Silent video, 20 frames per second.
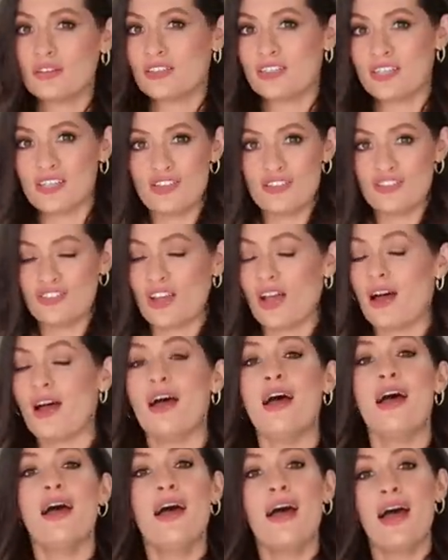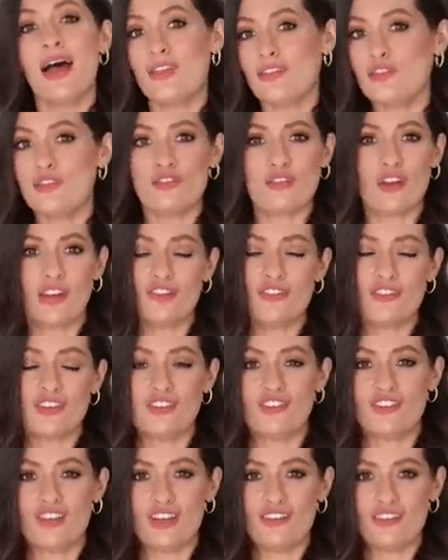or a t-shirt and a trench
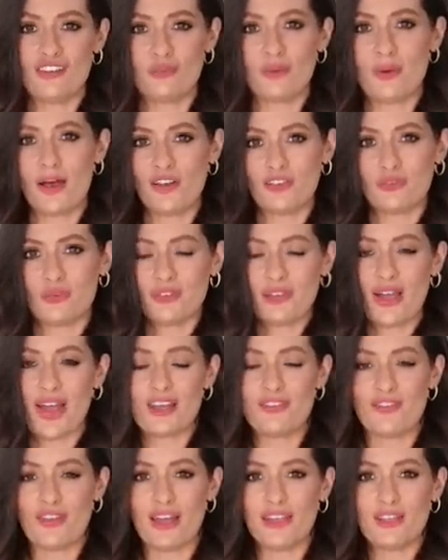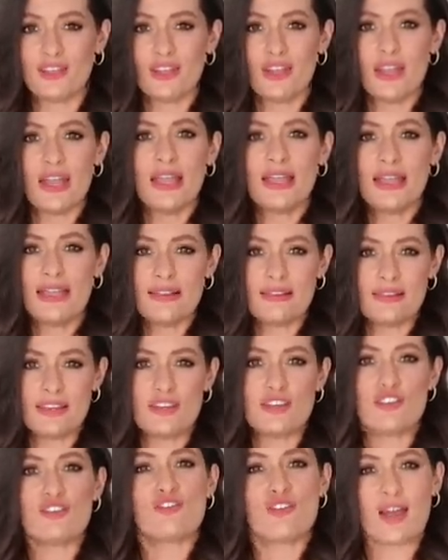and jeans as well. So it's kind of like
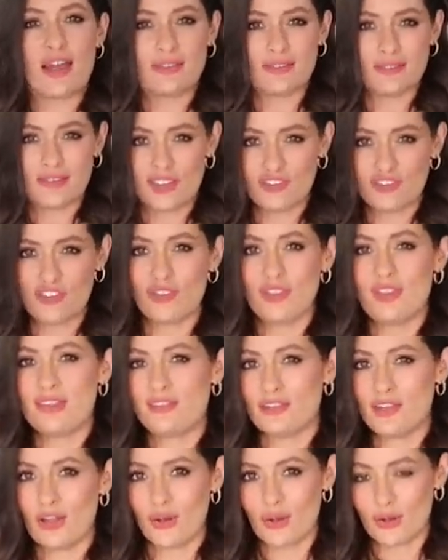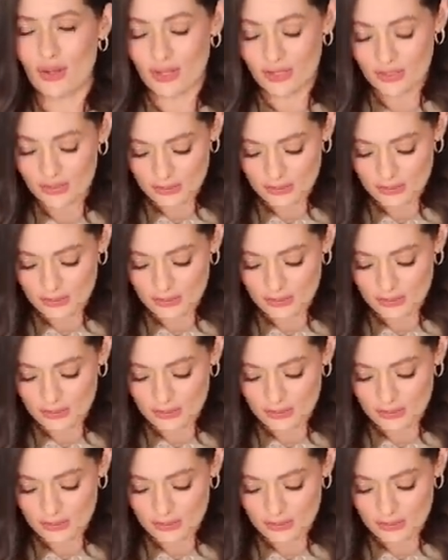easy to transition this look.